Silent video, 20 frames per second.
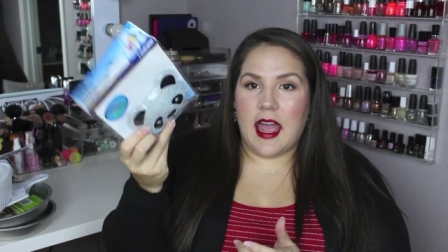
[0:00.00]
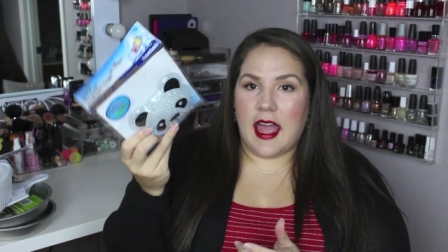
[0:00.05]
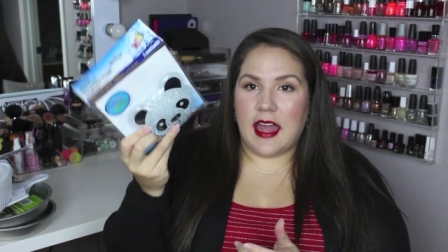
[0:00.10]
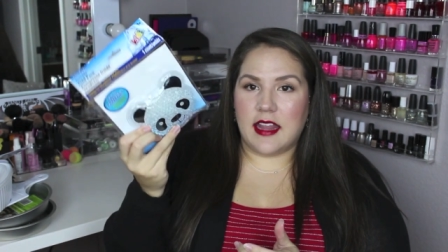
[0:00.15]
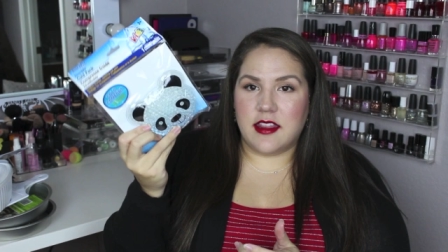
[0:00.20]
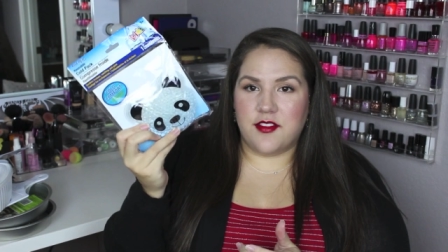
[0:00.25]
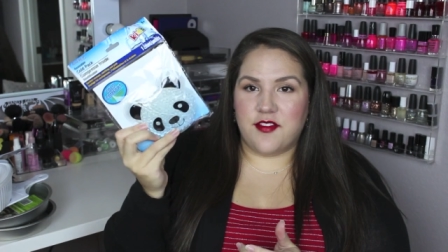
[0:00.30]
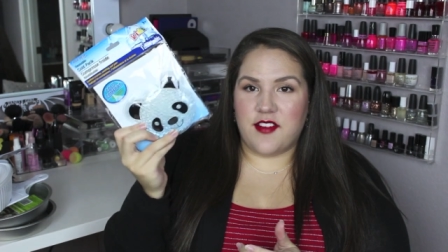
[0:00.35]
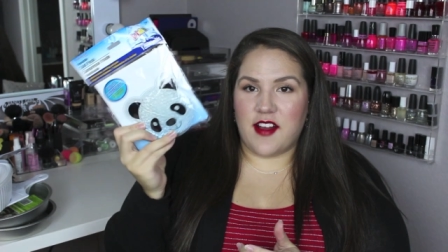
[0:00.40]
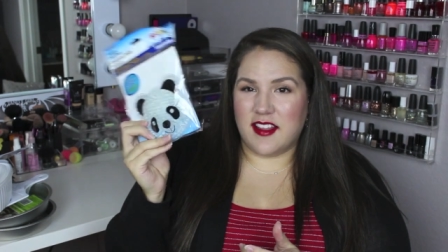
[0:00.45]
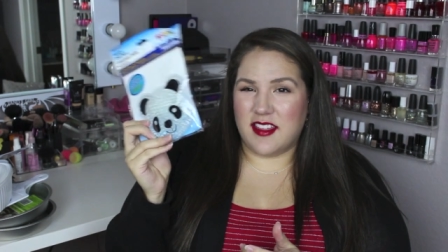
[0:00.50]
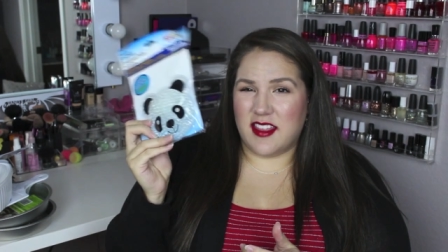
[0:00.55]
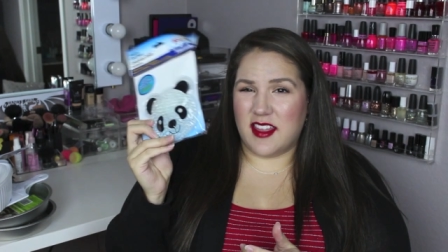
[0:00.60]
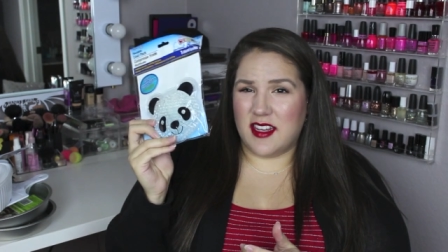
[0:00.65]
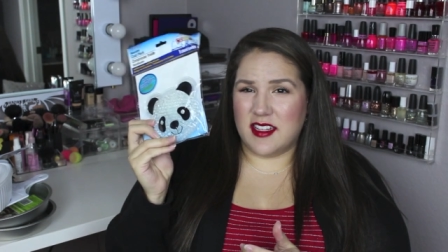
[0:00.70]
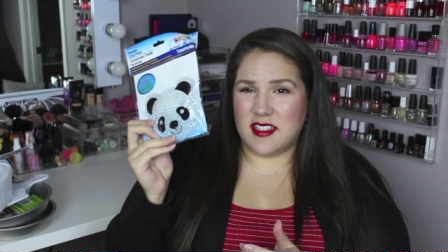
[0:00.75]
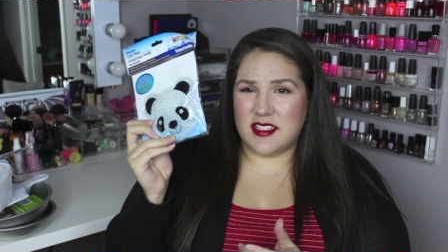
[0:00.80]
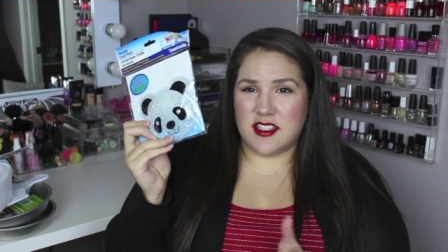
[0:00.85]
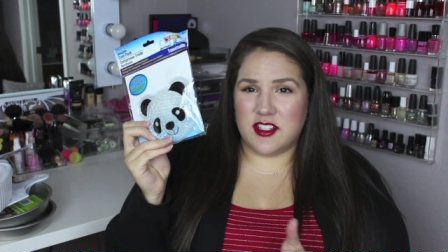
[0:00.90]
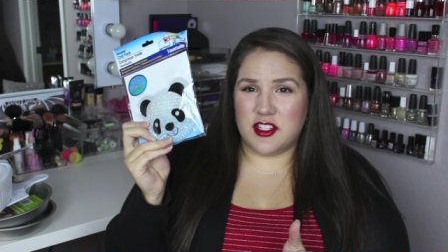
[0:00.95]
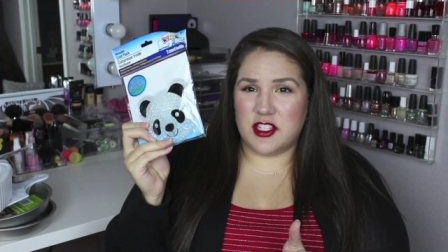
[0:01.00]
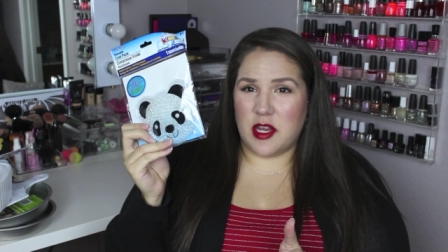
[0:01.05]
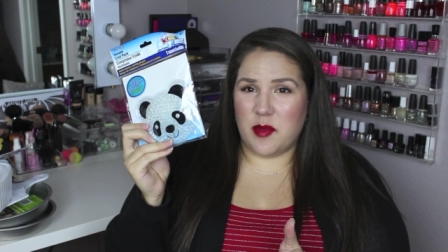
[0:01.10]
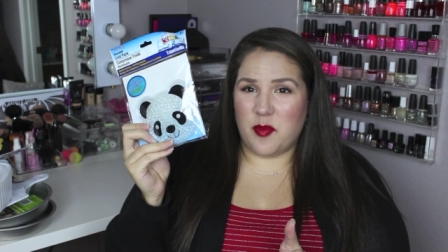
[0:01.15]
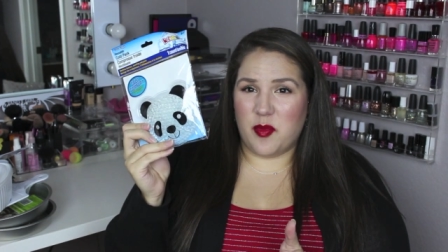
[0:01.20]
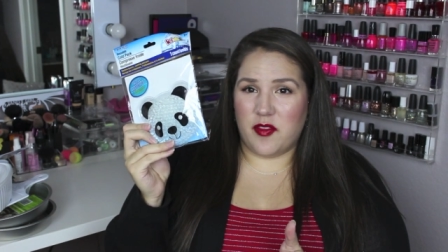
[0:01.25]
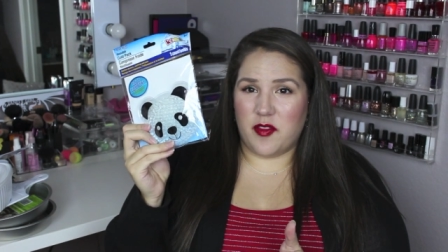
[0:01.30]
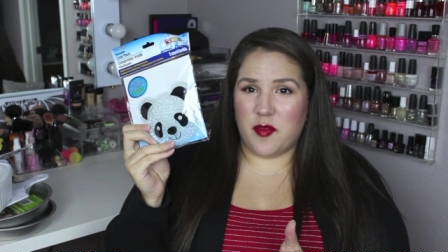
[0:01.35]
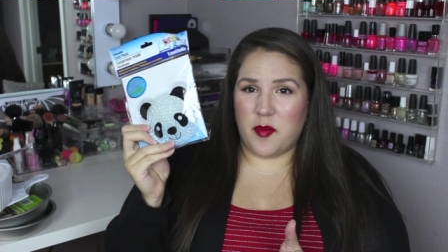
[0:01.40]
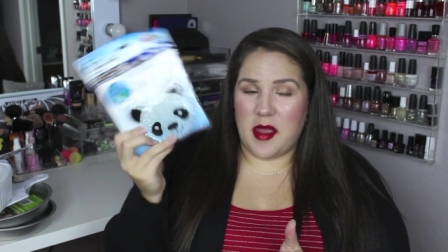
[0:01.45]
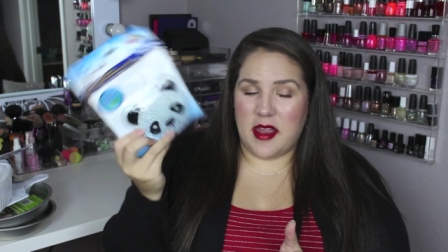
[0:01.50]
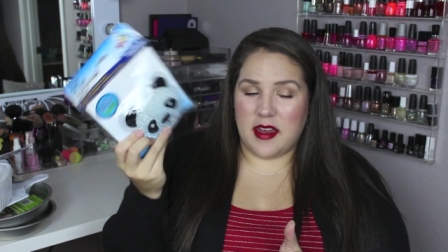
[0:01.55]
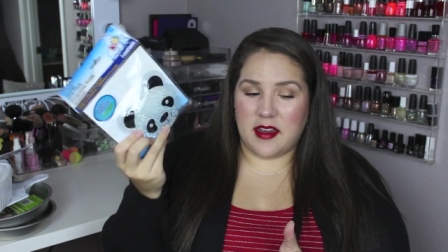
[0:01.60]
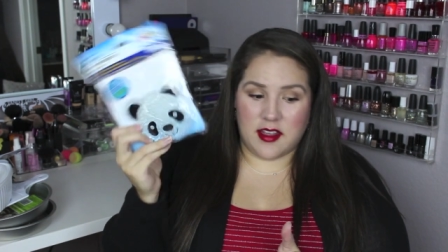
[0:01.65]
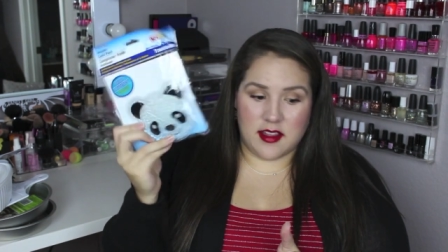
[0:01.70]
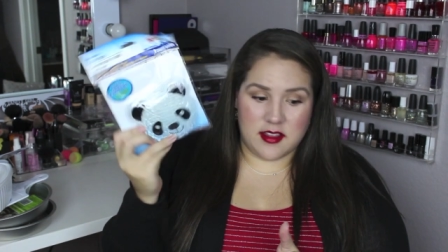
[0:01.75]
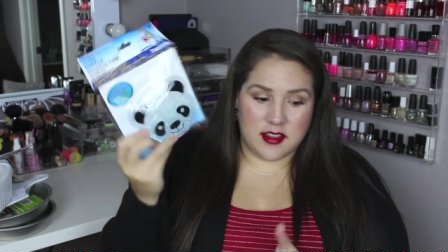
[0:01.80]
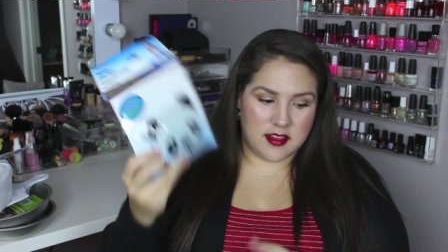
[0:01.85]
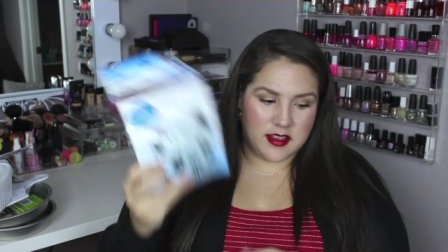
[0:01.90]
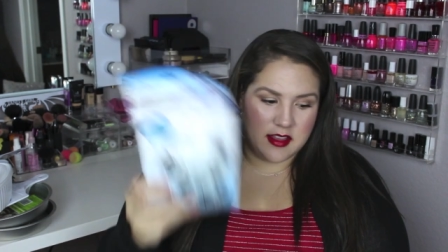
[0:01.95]
and the fact that it's the shape of a
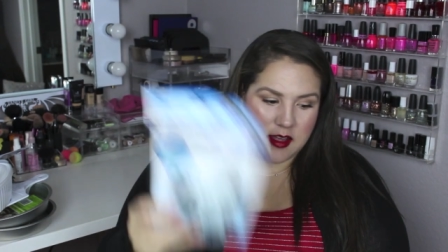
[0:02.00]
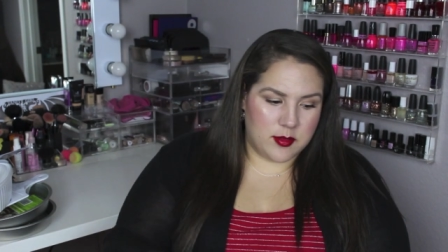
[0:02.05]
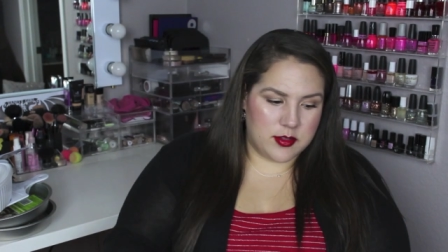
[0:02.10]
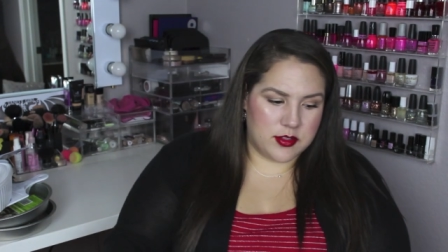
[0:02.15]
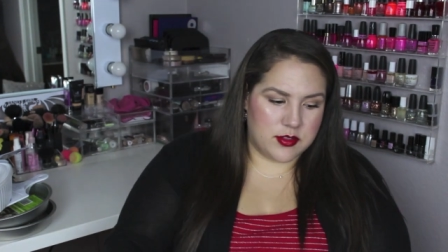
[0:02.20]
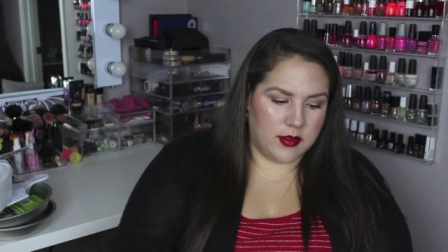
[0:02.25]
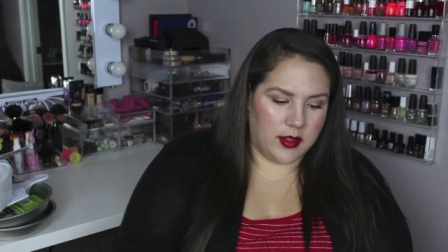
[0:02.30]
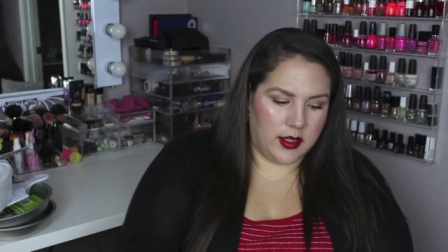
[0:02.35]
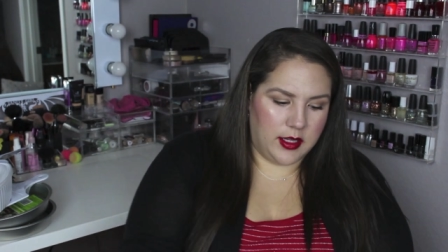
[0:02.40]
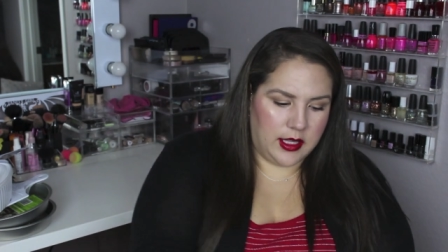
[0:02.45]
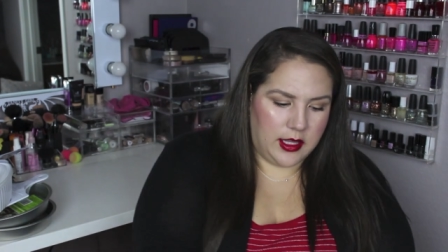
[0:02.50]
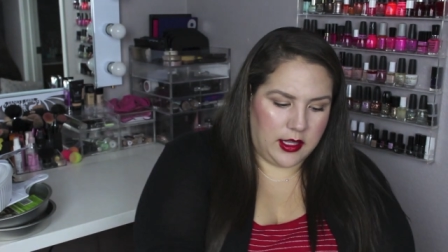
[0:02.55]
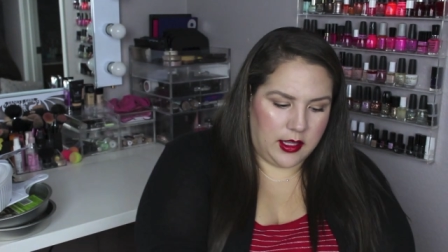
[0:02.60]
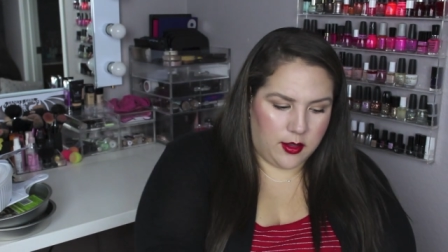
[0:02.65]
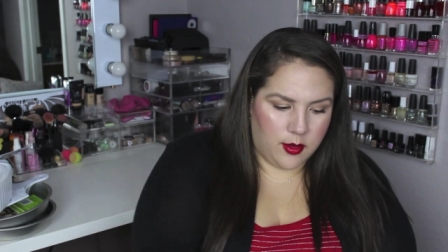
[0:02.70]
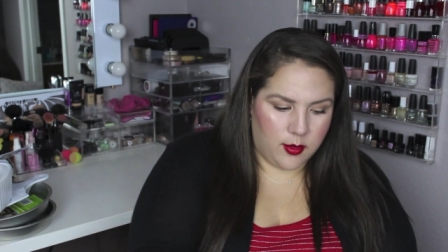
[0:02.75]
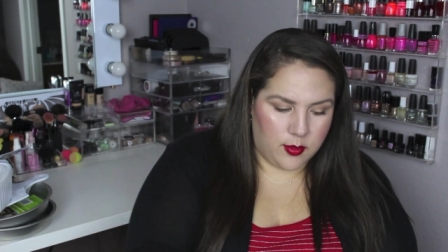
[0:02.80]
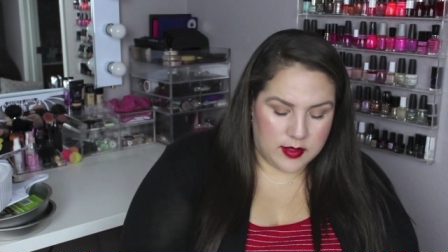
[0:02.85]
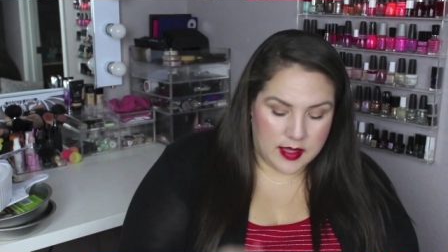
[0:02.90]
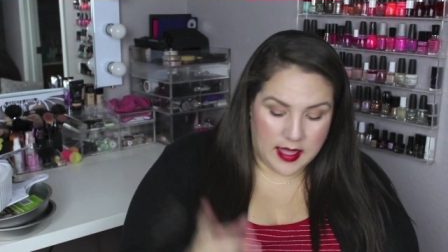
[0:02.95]
panda I thought that was really cute.